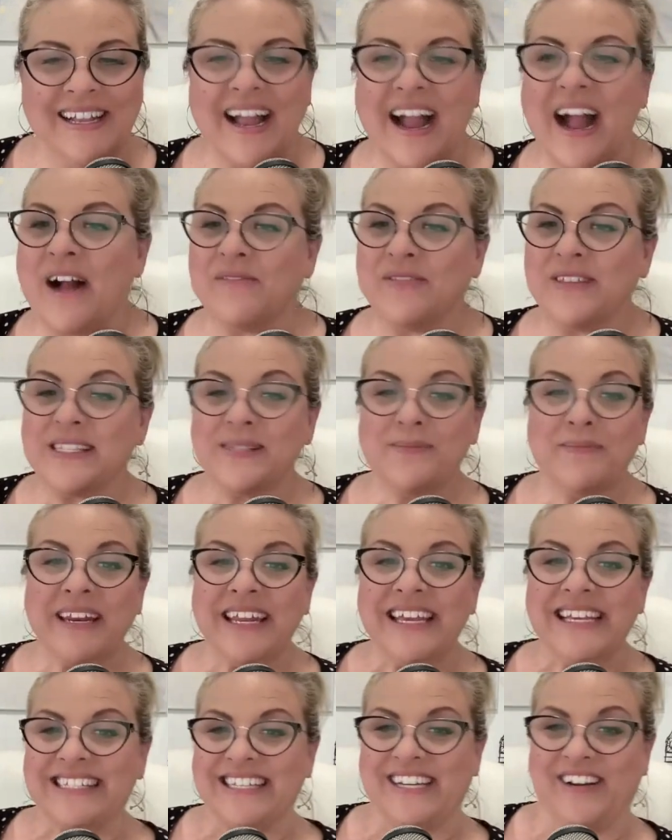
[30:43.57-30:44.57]
of this
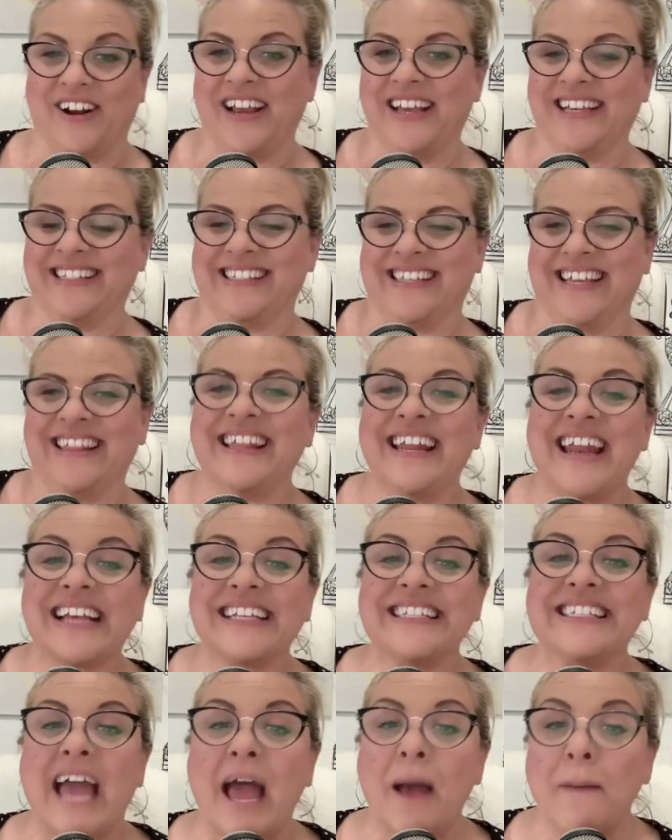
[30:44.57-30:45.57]
mini series. In the
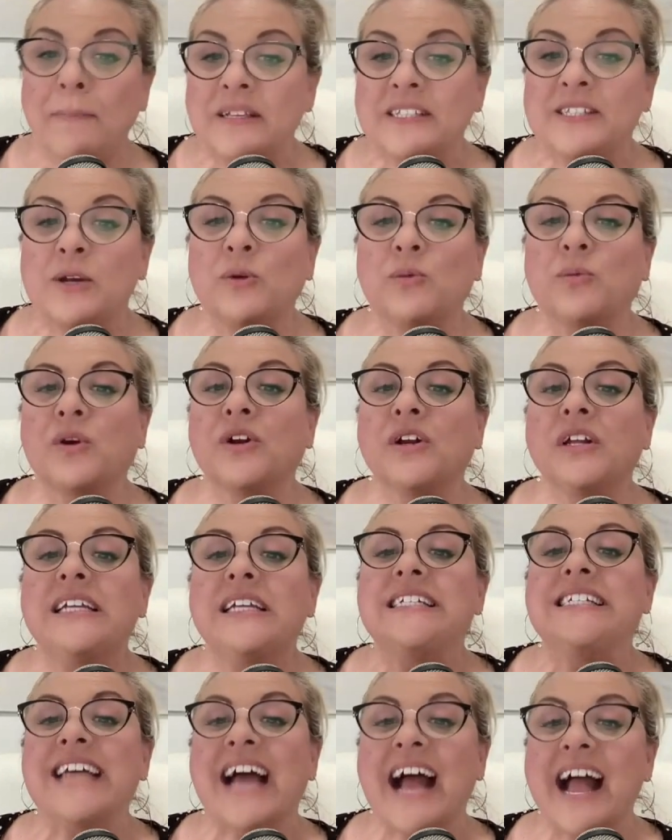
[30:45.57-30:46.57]
next episode, we're going
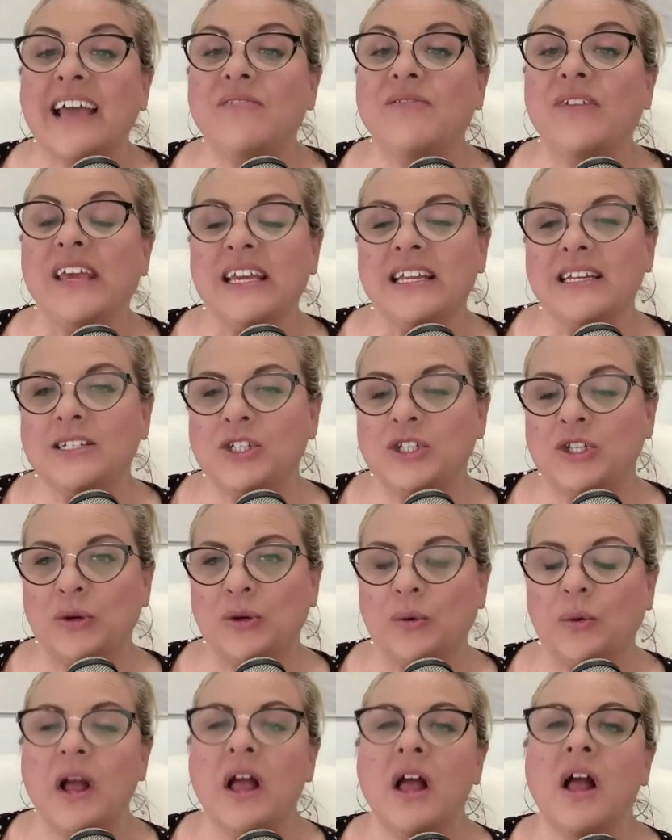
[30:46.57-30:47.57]
to dive
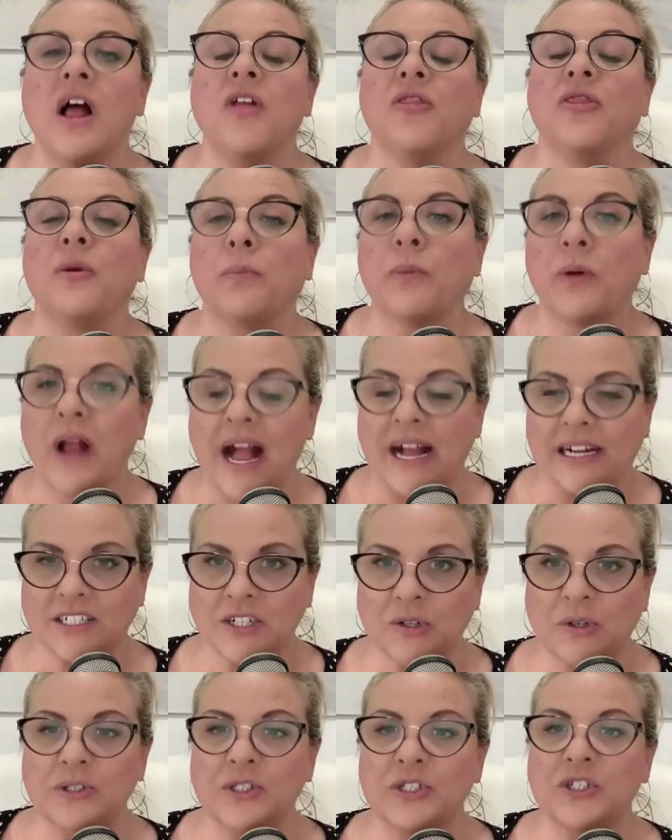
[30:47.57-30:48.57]
into the
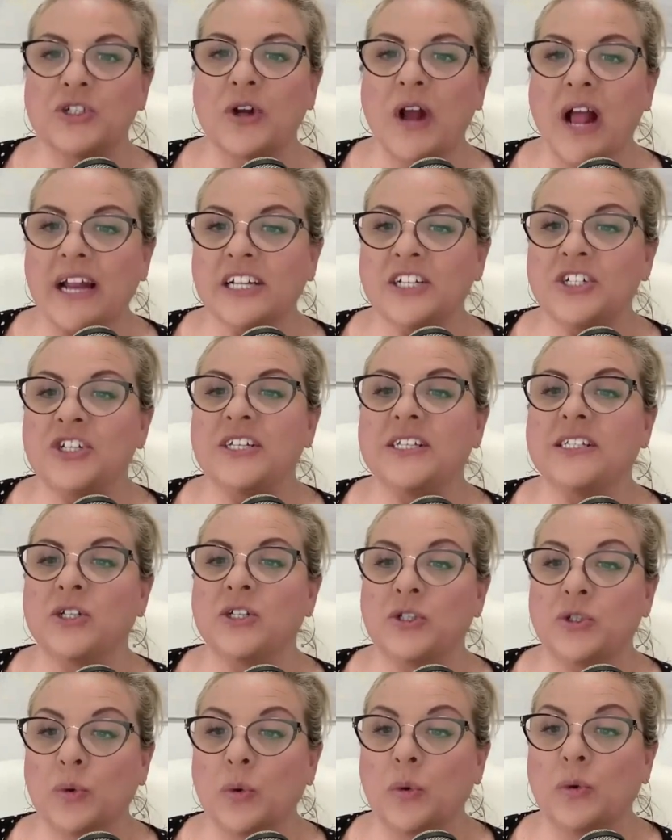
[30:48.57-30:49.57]
practical strategies
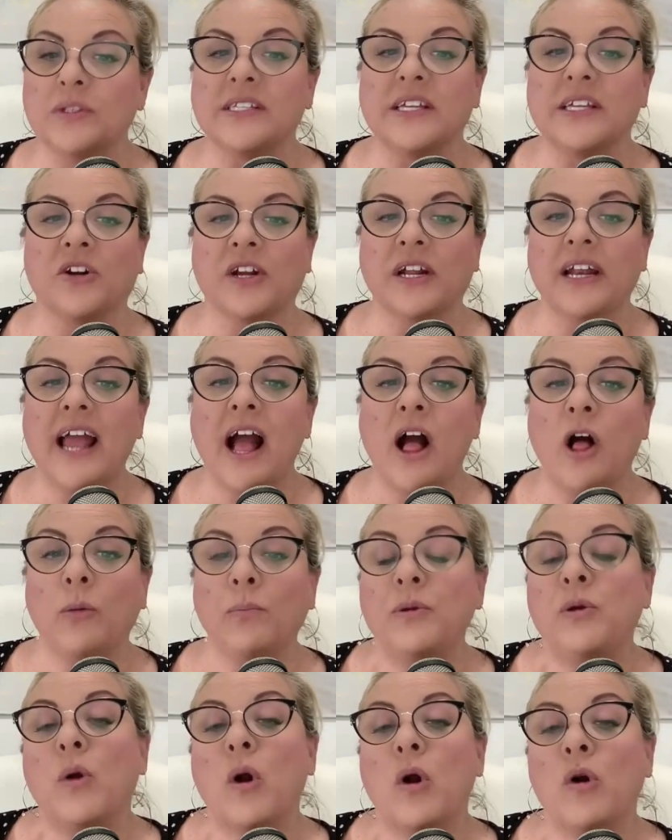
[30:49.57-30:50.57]
and tools that are going to help
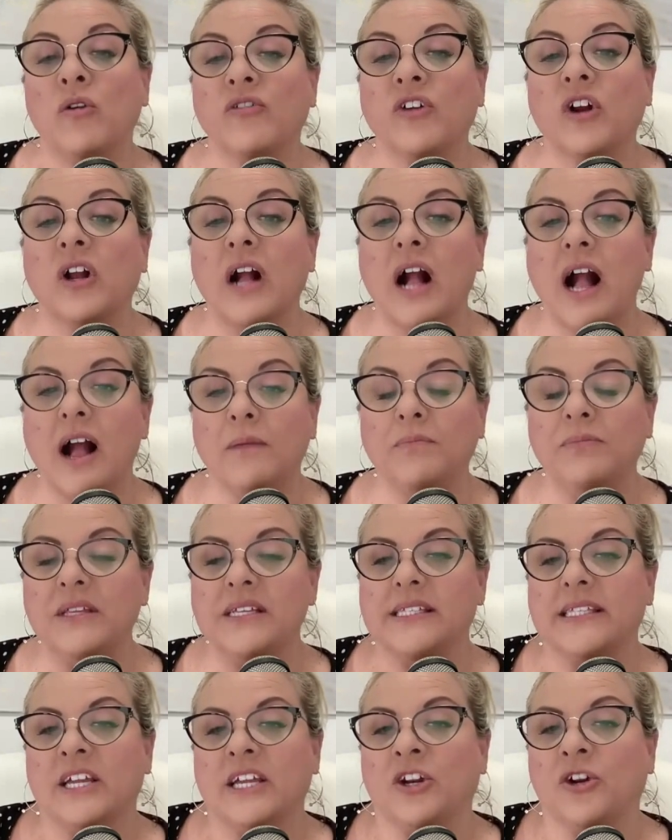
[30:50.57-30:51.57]
you overcome
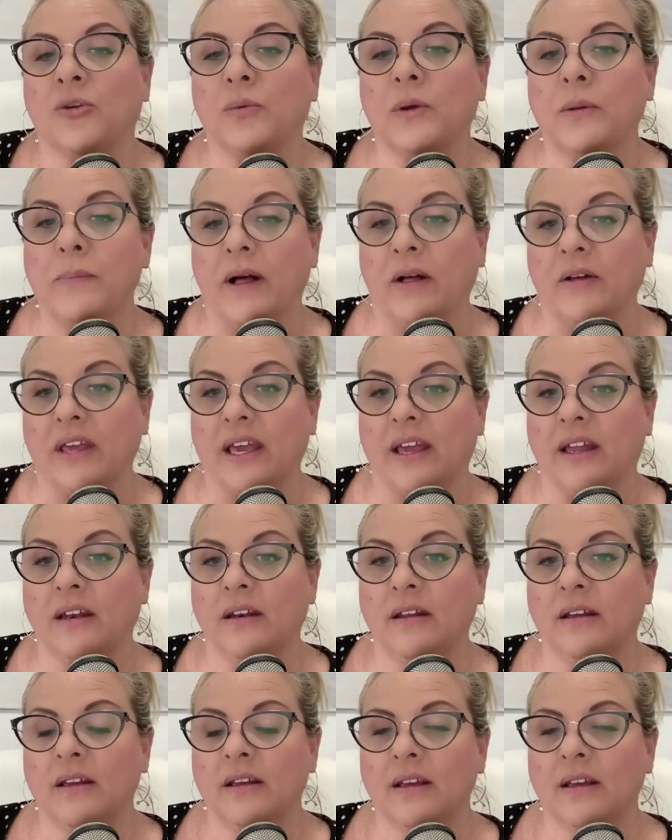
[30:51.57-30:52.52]
this inner rebellion.